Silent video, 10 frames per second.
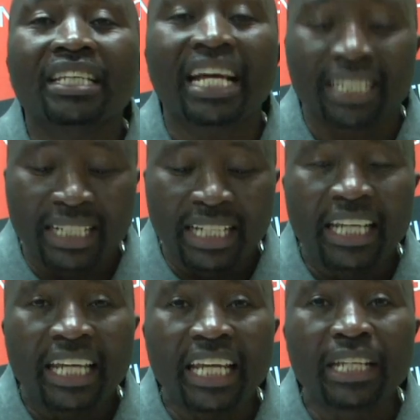that
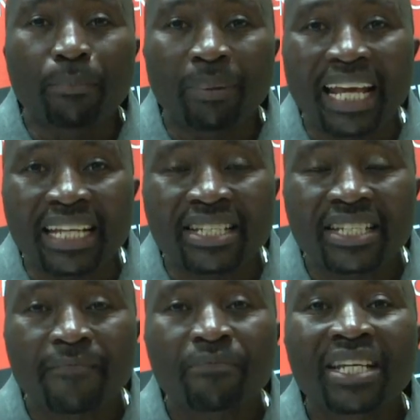in
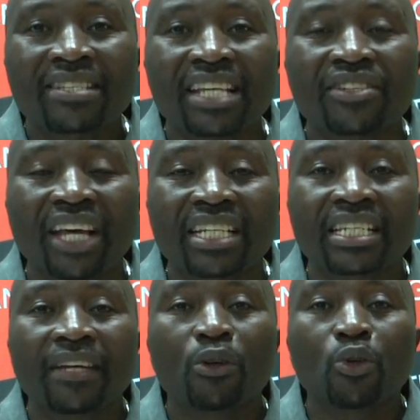place such
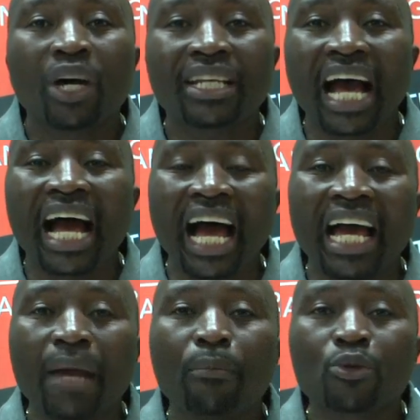that you and I are
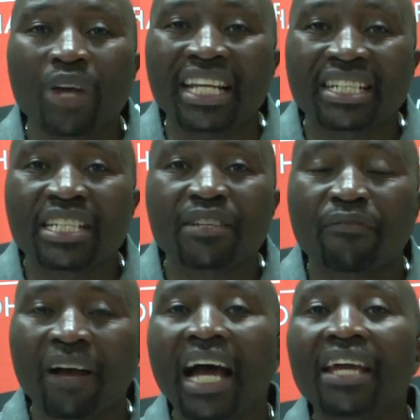able to
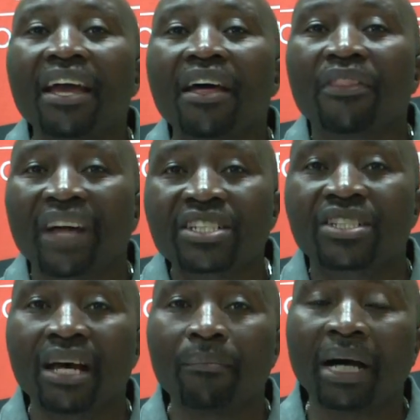identify that
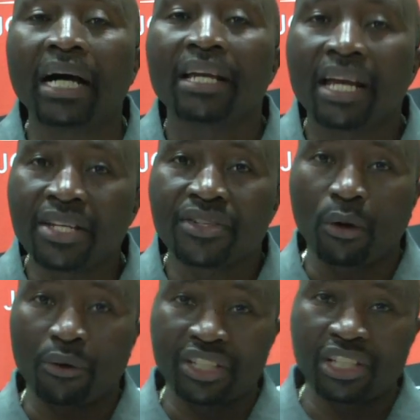number as the
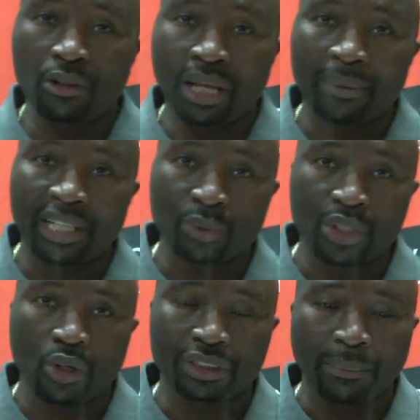original number that we
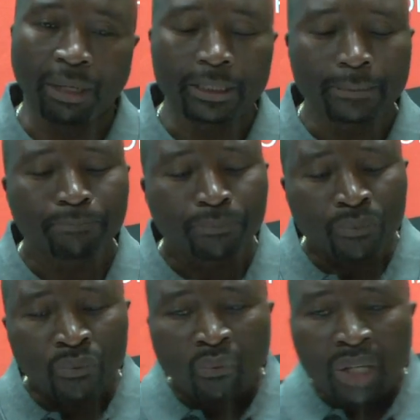talked about.
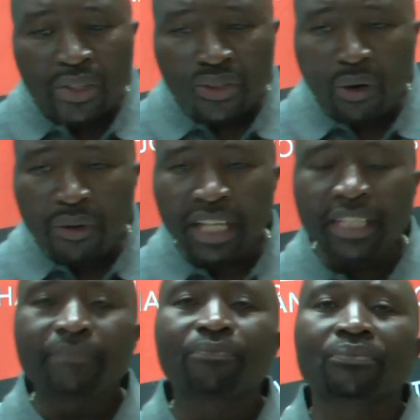So
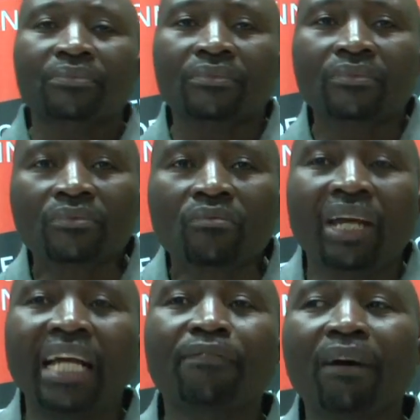then,
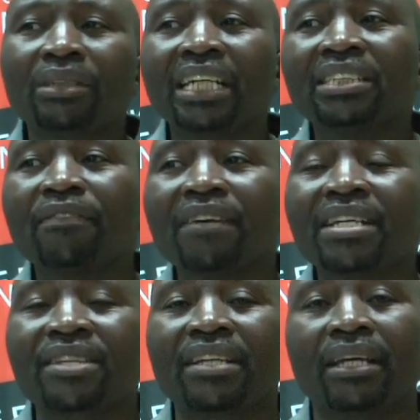at foundation
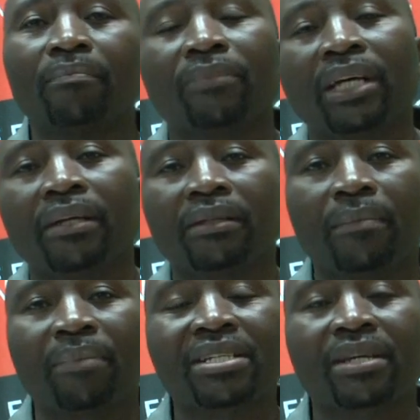phase, then
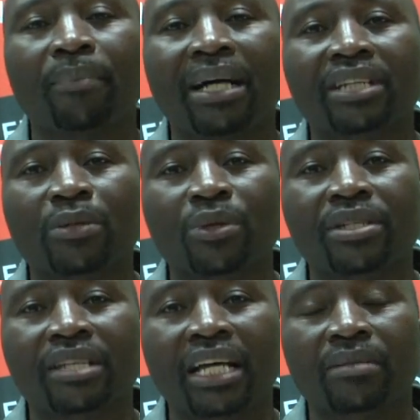the basic part that we
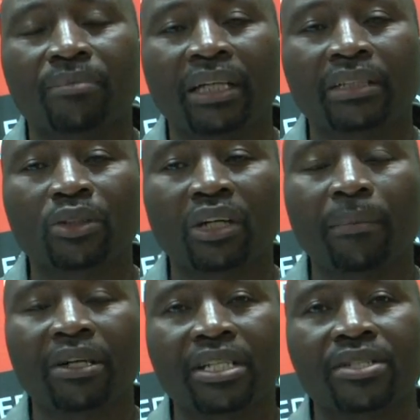start by talking
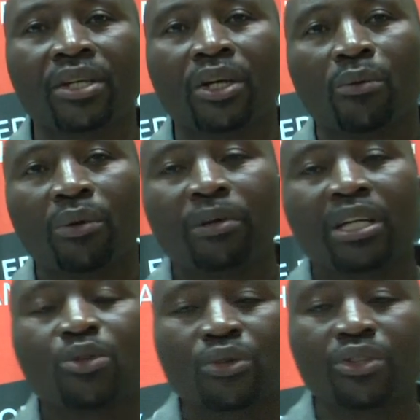about is we
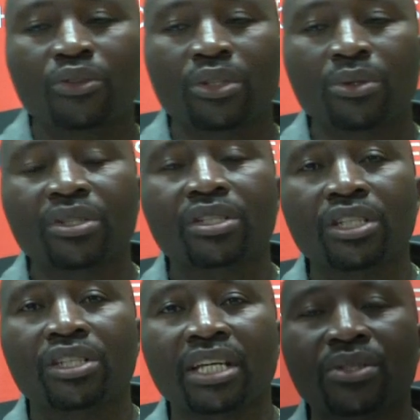begin to introduce
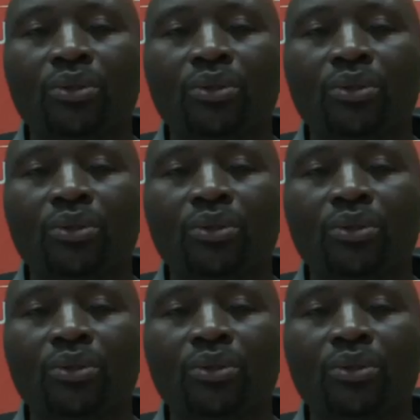teachers